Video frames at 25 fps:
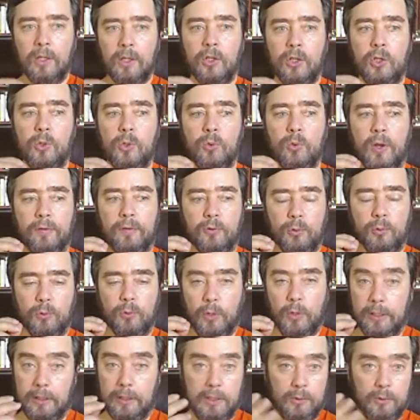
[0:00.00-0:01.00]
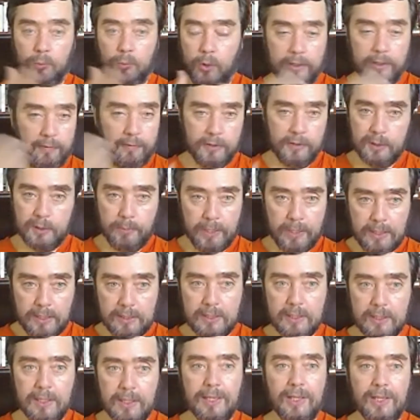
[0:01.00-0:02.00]
You have to, in whatever
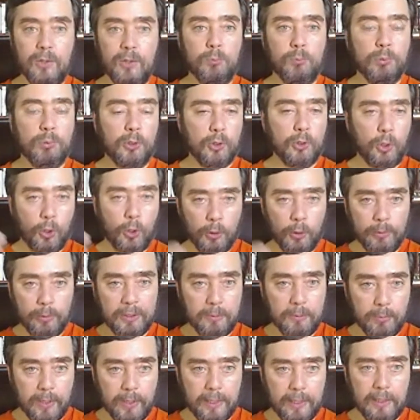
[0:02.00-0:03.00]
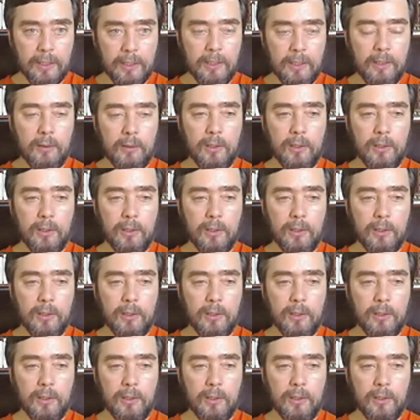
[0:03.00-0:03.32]
space, then you perturb it by